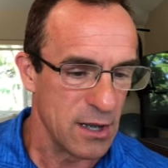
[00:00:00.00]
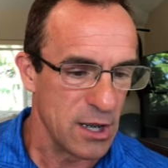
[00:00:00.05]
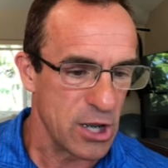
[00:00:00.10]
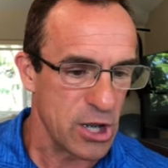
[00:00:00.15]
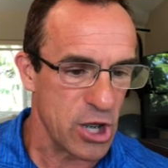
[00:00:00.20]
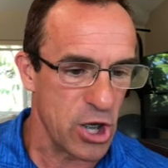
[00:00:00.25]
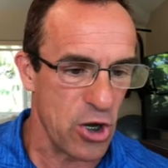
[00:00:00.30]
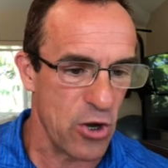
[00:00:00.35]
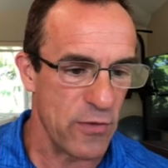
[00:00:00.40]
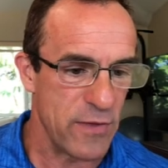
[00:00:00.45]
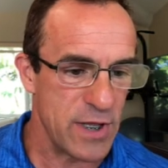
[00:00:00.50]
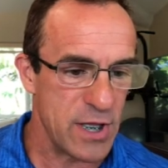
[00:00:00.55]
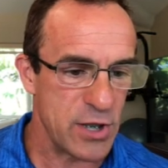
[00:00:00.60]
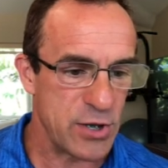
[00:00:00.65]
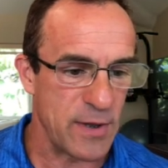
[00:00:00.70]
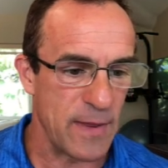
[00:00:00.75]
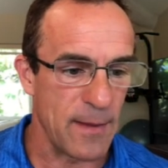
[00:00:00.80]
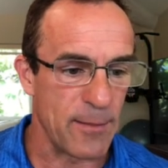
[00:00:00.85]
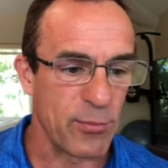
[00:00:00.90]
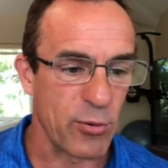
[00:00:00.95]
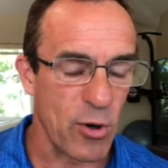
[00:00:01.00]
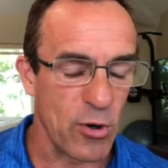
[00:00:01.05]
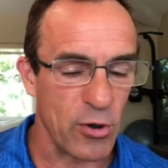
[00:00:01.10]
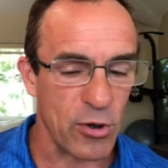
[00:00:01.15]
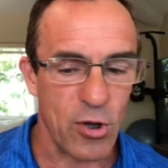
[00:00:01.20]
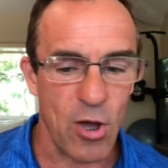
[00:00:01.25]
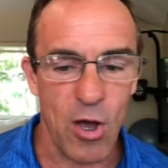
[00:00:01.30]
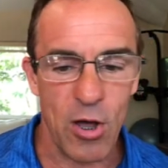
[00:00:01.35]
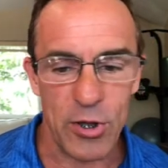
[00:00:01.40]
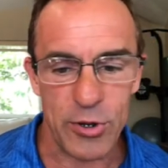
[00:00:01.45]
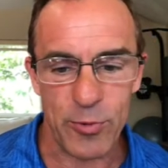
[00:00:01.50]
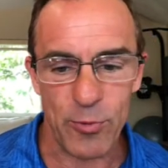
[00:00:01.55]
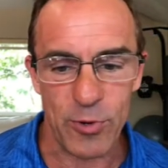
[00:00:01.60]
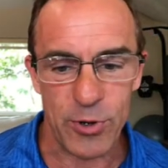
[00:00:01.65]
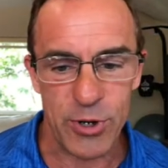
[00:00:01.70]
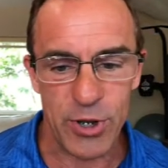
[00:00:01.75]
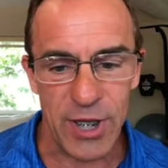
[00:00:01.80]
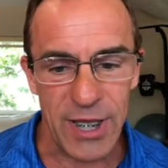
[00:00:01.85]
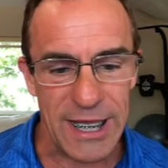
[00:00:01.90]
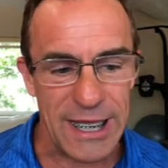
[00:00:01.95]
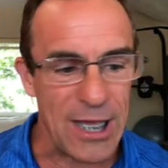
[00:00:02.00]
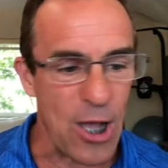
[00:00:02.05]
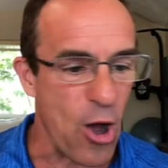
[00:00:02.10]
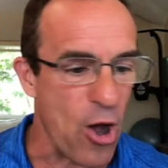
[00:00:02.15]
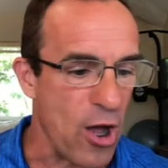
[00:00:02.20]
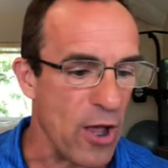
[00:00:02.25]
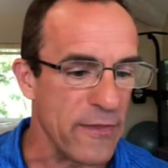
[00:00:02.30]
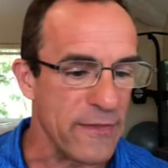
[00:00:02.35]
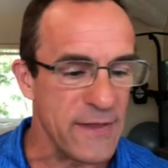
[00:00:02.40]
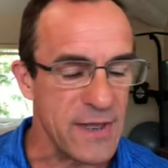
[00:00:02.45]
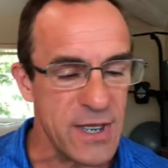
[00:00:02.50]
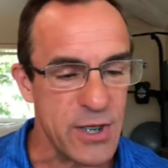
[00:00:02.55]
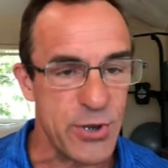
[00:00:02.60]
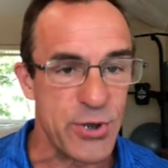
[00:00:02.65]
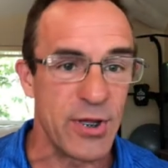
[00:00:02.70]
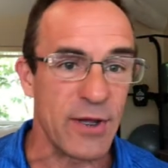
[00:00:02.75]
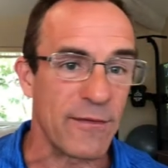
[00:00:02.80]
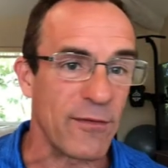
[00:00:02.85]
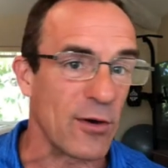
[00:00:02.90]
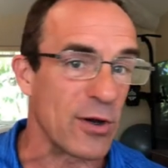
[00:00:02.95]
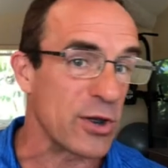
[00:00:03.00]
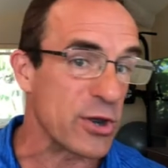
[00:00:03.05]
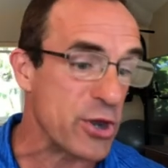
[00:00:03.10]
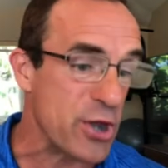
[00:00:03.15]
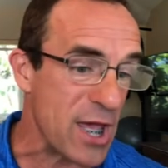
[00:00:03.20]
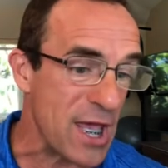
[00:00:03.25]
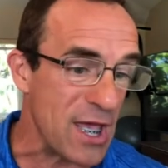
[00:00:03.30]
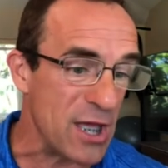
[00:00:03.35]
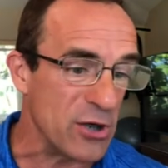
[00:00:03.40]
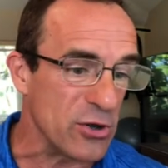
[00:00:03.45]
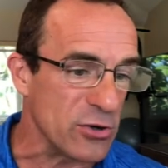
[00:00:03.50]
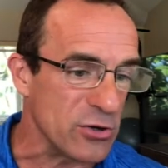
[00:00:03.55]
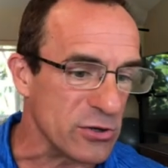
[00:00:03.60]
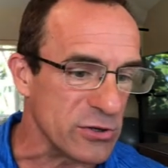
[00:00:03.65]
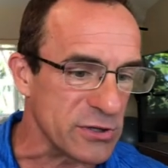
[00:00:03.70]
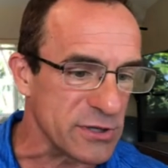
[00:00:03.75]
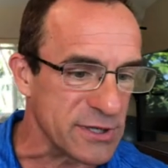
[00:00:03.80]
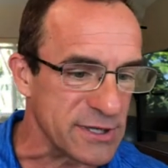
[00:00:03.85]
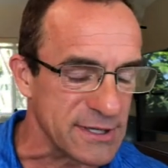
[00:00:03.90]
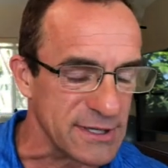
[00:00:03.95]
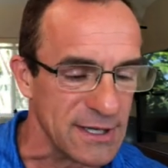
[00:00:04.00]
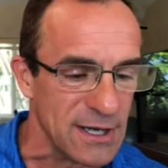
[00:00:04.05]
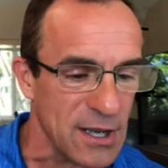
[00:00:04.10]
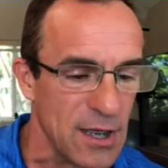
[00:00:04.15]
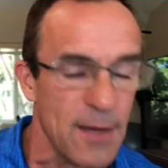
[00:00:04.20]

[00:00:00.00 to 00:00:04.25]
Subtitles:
You know, these are the protocols we're seeing on these different channels.